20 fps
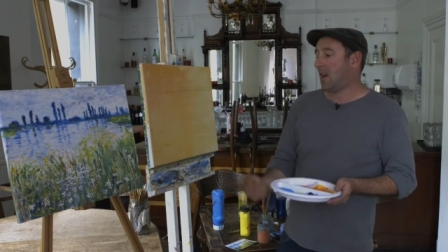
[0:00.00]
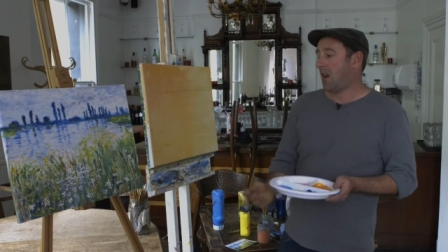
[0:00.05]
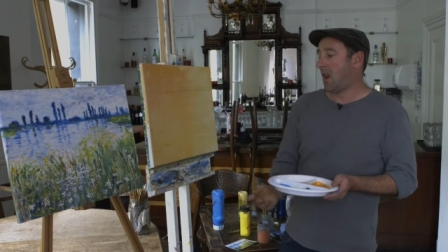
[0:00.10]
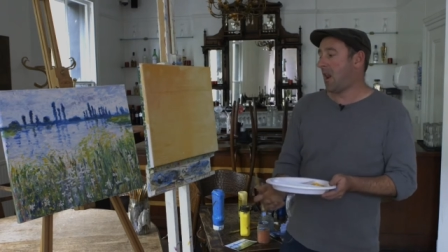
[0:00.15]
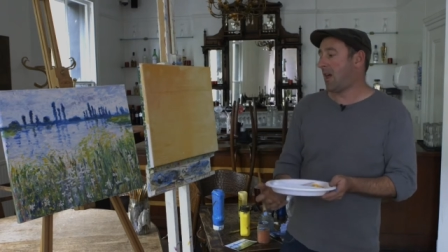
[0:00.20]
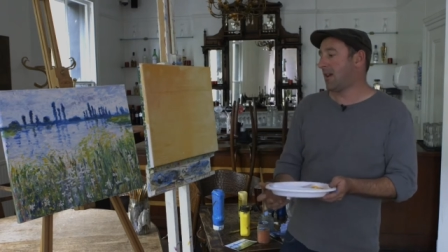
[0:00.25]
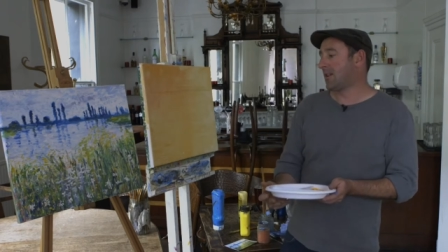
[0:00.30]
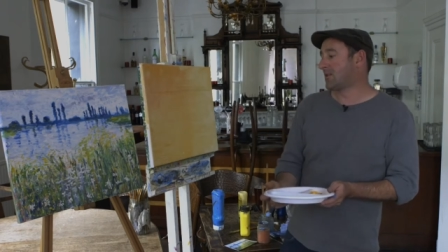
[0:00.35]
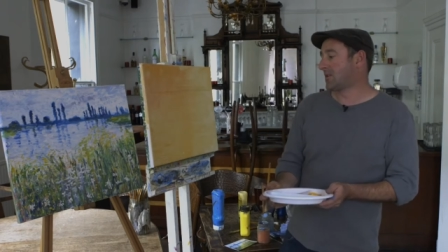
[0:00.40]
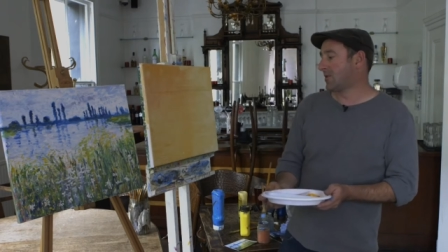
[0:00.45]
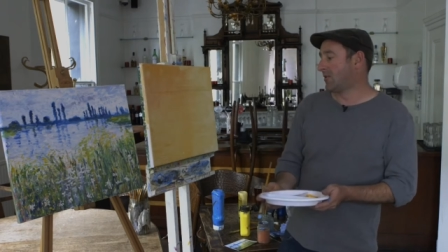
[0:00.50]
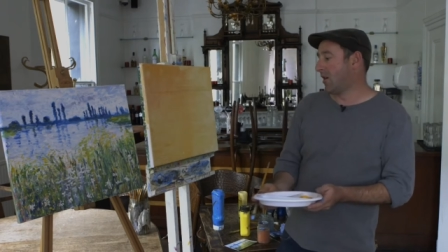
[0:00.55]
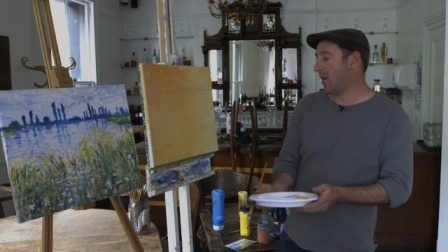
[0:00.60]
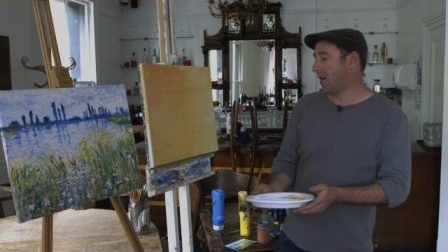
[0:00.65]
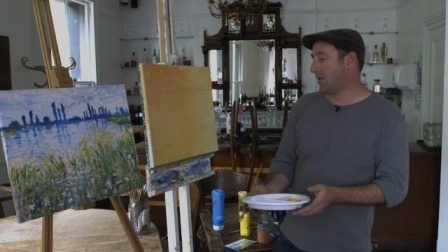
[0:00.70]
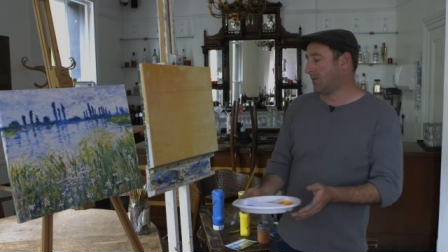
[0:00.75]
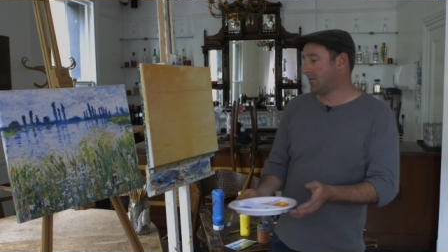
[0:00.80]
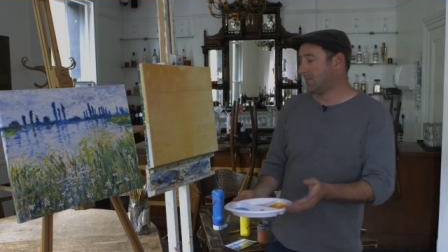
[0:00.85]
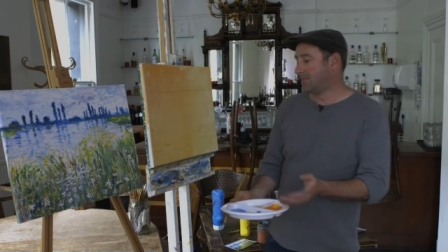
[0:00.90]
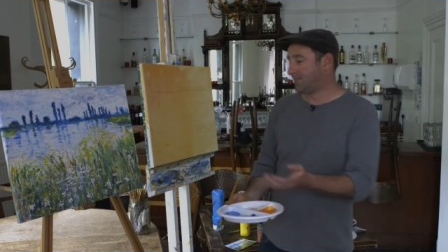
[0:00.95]
Later
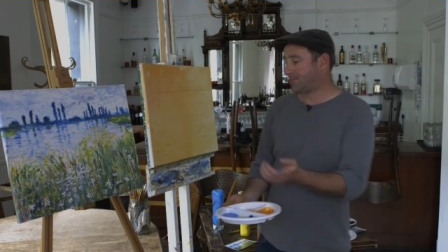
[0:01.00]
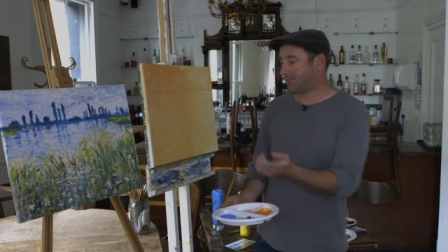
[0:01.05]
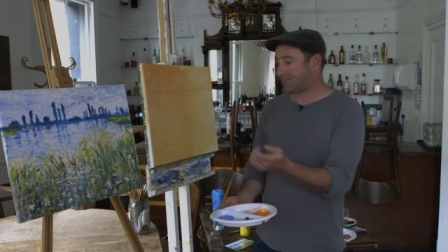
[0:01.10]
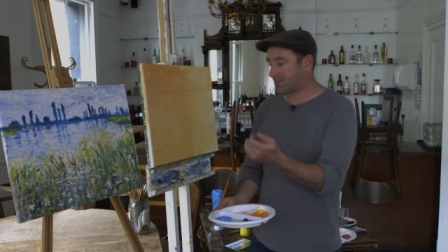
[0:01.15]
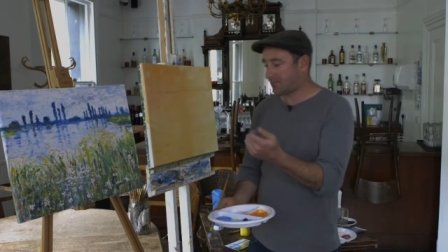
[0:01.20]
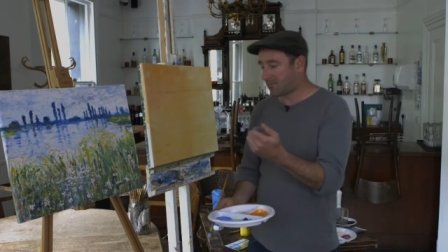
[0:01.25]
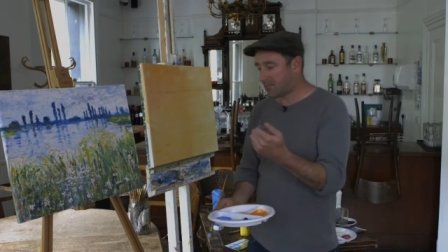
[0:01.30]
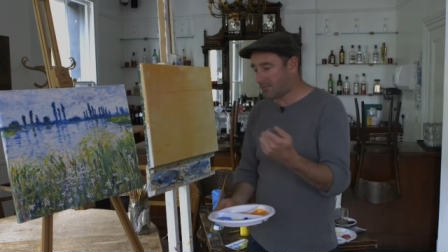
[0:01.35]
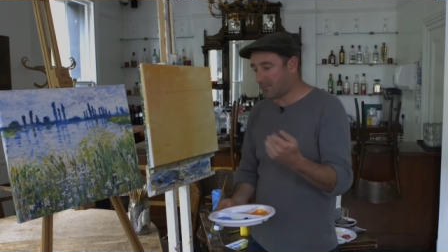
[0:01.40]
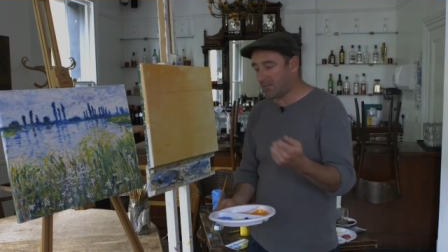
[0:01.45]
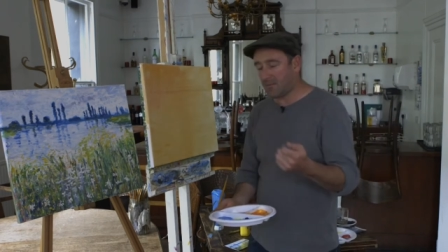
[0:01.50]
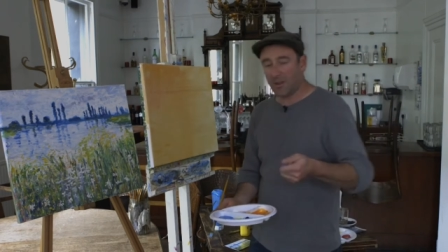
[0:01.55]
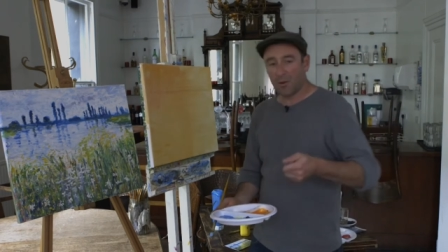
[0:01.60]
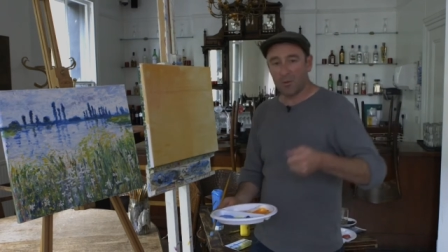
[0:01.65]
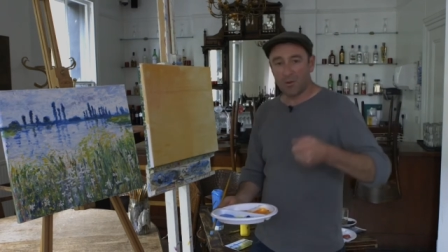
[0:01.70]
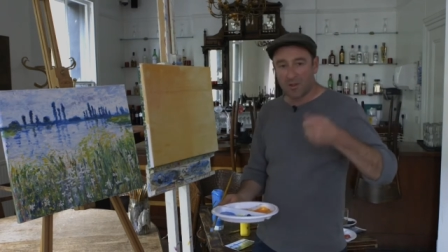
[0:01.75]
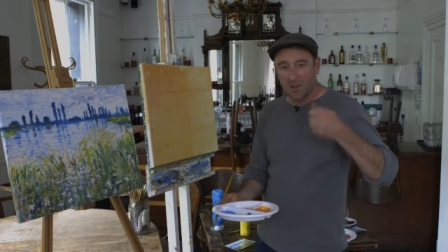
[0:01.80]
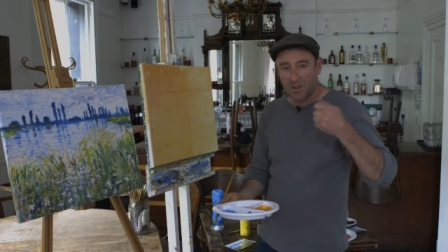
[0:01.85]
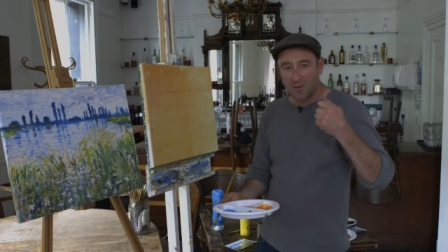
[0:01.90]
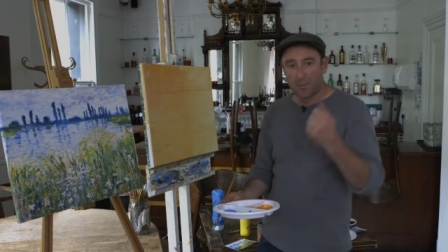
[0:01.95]
on,
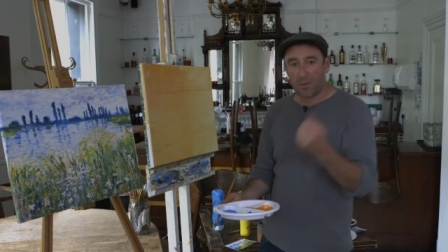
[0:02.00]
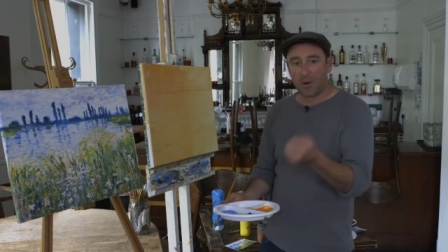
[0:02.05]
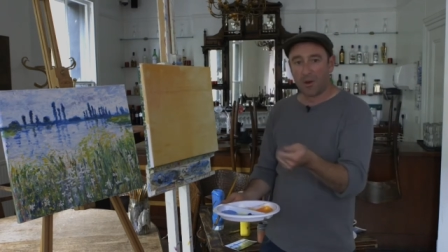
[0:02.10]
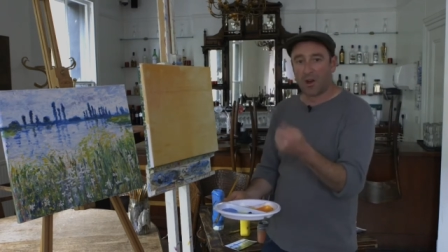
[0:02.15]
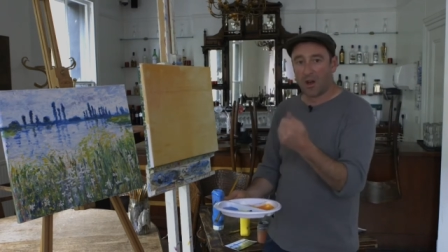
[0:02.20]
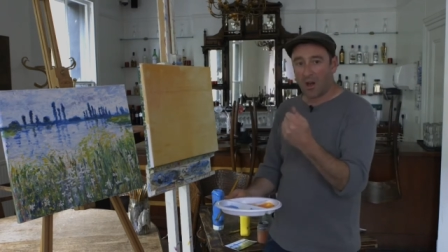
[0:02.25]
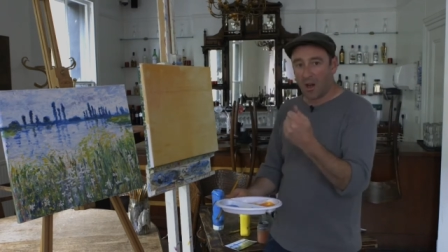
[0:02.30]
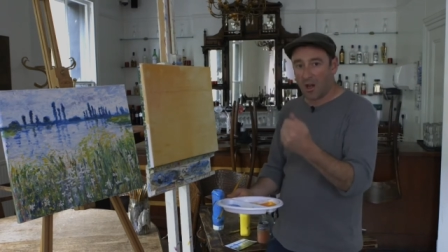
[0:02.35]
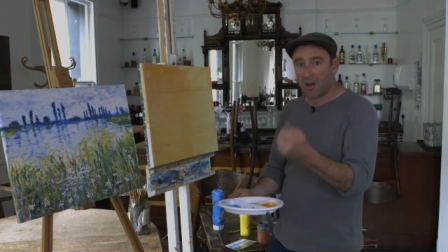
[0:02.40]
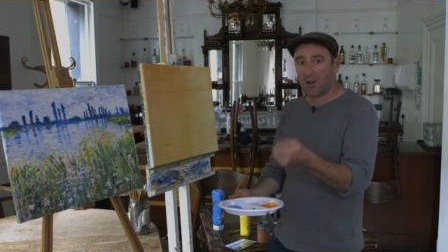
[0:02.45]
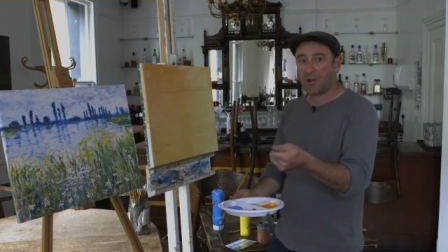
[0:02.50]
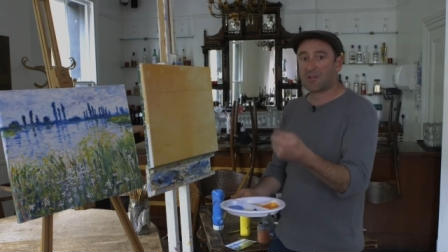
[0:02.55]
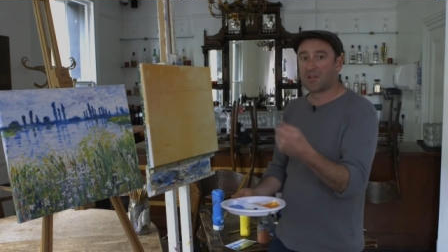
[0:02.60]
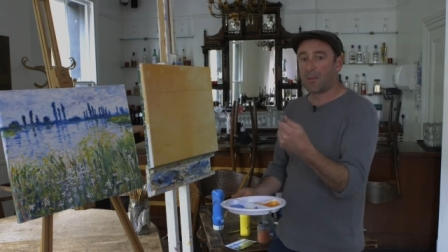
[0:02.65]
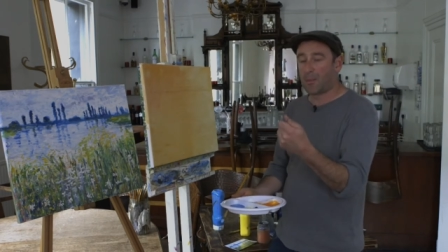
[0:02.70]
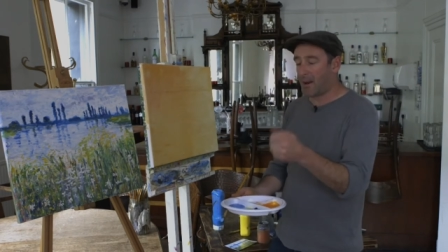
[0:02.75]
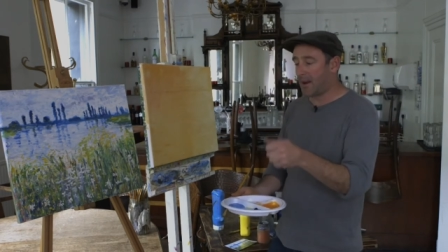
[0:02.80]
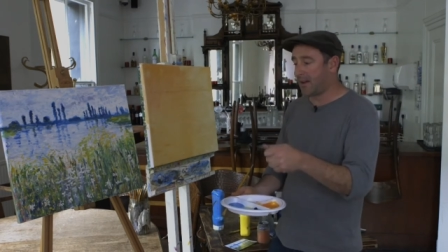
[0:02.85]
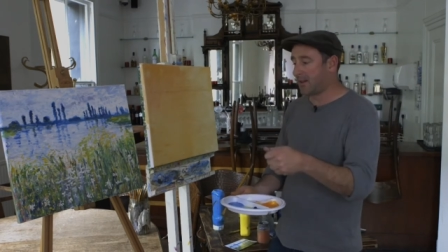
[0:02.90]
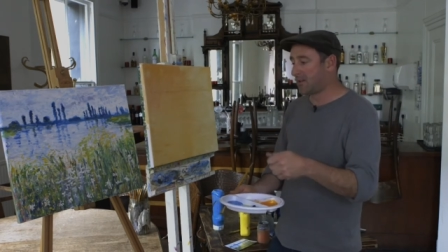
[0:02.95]
we're going to put loads
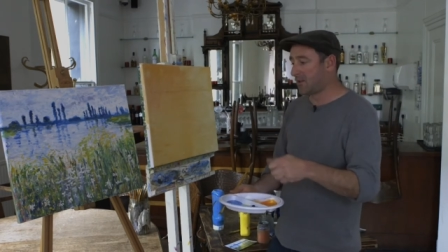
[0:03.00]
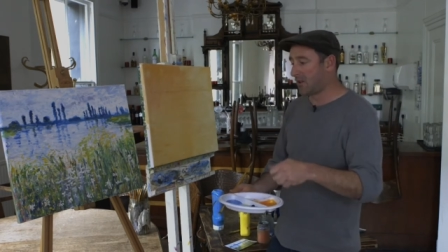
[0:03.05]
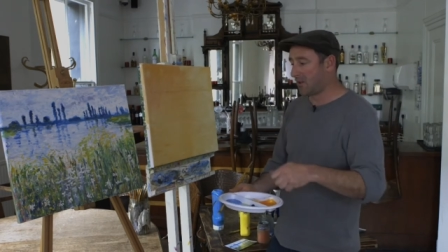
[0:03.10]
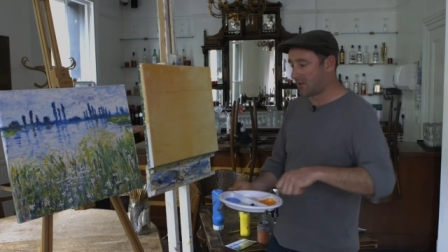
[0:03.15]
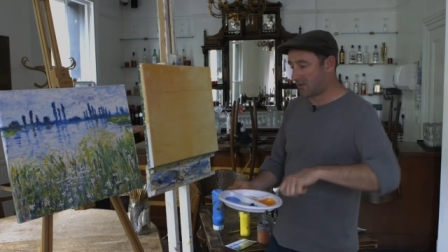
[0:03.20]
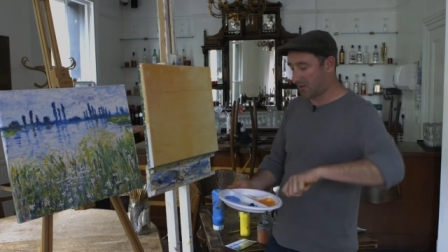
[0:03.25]
of paint on.